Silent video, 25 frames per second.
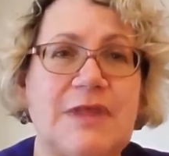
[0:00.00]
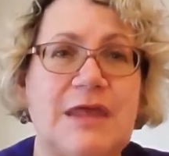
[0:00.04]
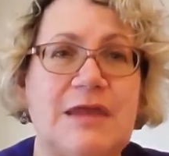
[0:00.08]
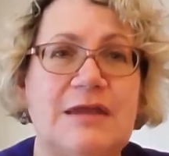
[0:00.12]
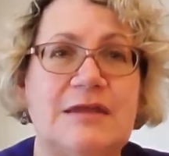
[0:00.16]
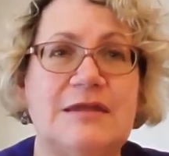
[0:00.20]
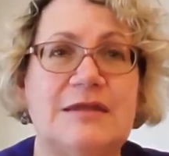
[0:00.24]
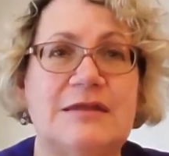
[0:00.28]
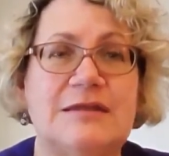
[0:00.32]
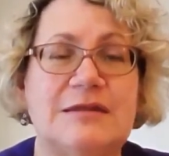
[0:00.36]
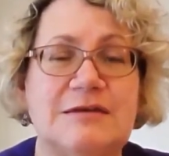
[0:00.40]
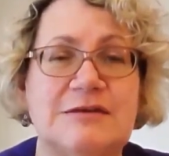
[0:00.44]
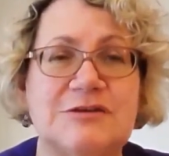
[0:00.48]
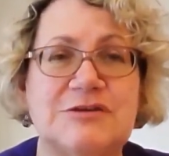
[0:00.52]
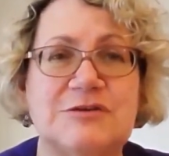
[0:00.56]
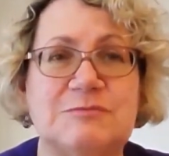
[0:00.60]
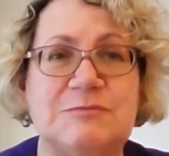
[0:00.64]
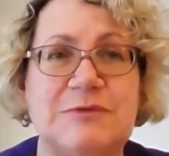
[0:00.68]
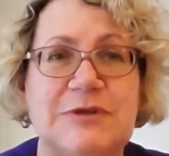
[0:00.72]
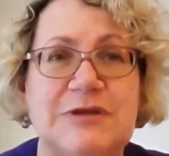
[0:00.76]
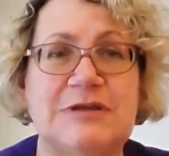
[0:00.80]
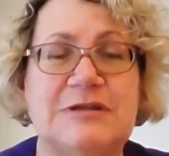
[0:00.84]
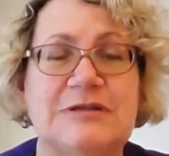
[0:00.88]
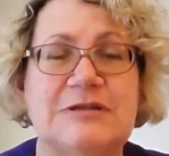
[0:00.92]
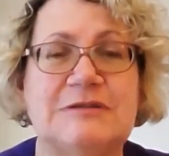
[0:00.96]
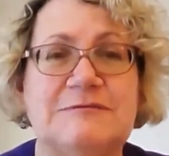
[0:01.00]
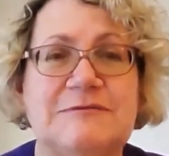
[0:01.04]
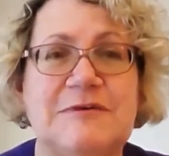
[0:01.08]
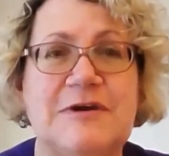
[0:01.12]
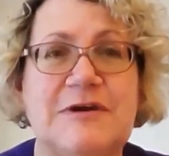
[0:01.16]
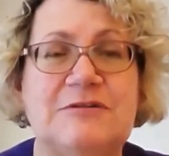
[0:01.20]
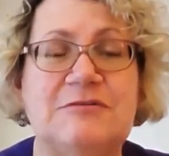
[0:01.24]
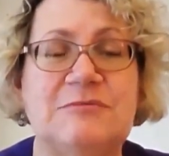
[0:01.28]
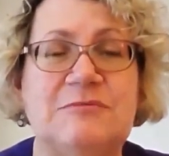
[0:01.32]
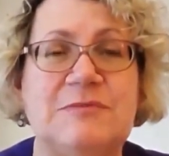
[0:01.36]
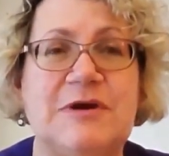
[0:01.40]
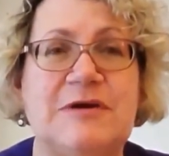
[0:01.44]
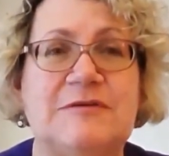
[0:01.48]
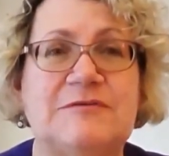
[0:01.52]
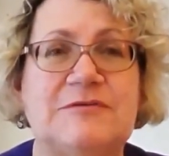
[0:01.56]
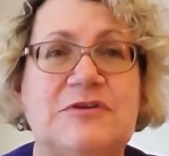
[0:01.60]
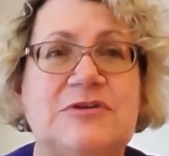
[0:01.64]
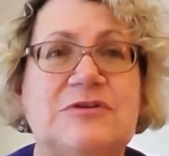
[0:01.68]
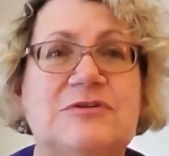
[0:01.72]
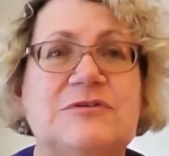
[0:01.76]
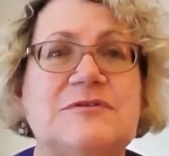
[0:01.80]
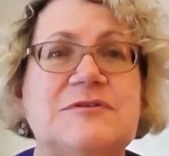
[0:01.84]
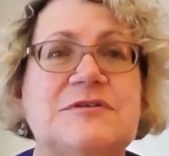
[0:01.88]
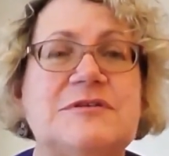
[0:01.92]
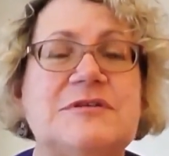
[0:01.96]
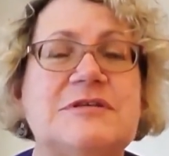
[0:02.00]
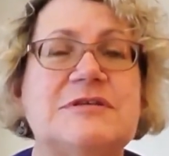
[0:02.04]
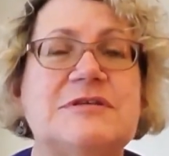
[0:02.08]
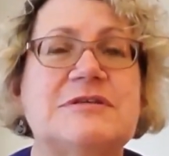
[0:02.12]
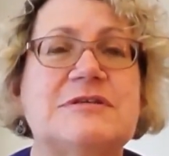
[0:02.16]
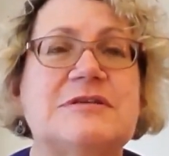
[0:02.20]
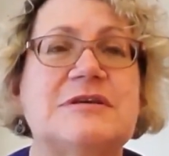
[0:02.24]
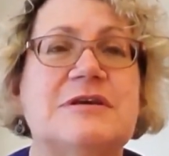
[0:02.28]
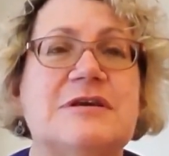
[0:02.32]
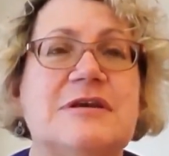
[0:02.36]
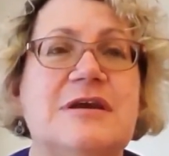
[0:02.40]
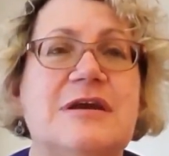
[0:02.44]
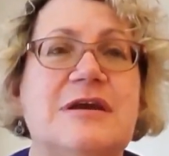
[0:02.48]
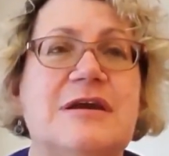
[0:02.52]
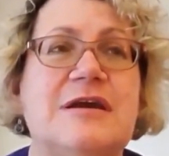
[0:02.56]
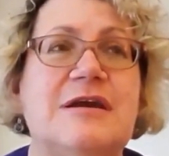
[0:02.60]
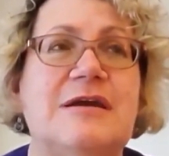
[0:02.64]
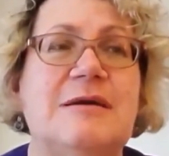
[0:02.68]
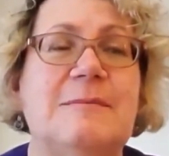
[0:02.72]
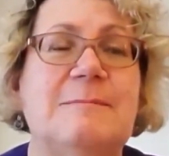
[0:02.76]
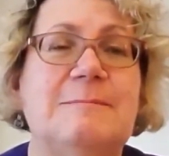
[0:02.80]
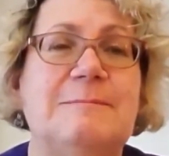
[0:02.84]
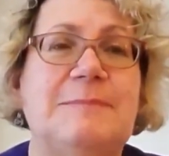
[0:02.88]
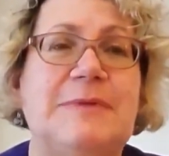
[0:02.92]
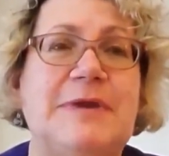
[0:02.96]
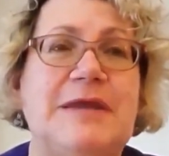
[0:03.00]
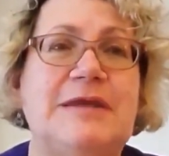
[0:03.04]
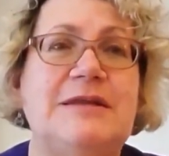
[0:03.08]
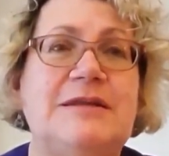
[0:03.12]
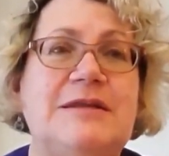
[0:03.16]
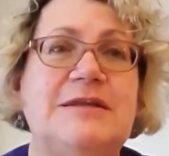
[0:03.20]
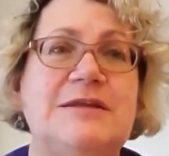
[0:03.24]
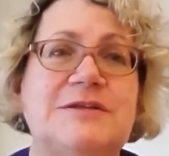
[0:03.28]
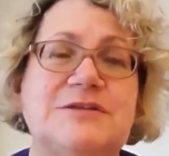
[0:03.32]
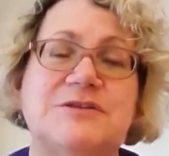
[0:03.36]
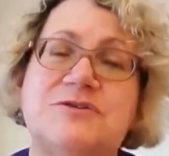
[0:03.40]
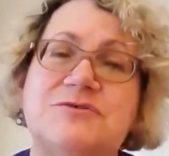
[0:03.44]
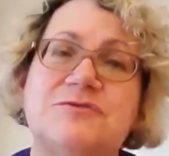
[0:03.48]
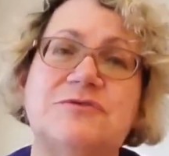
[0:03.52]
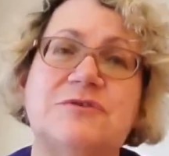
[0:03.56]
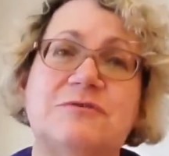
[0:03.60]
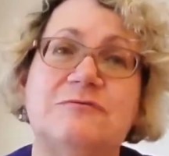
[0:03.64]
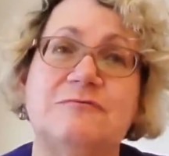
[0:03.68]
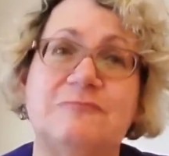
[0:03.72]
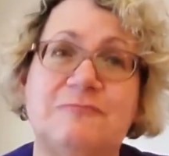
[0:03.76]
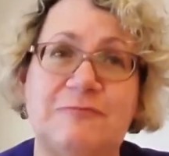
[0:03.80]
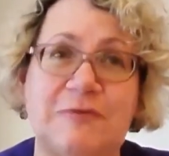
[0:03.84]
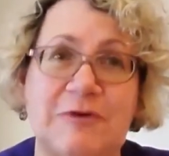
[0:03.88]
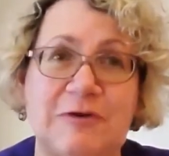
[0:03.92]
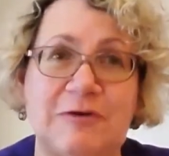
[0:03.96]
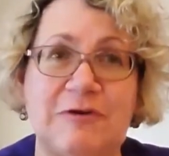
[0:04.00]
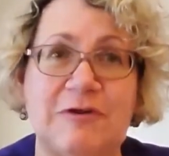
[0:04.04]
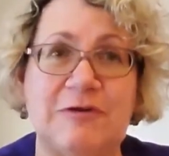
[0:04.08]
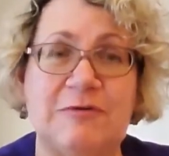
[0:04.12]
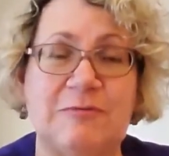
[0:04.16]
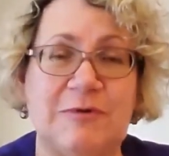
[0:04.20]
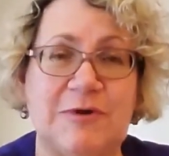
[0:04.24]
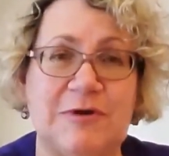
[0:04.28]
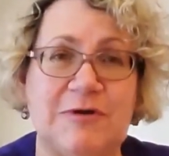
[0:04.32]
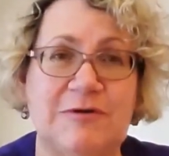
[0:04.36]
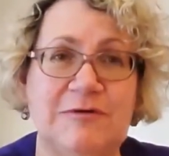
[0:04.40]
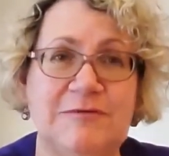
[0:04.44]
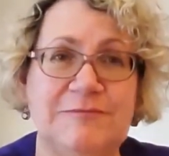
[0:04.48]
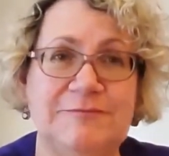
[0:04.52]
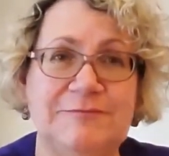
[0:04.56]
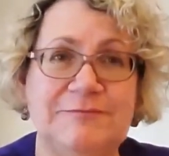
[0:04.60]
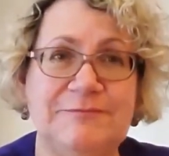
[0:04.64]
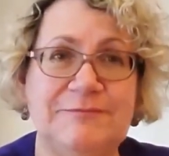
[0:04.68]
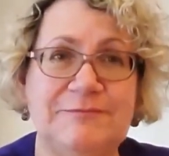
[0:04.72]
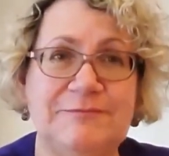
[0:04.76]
And I should bring in the final part of the news is Petey is doing very well.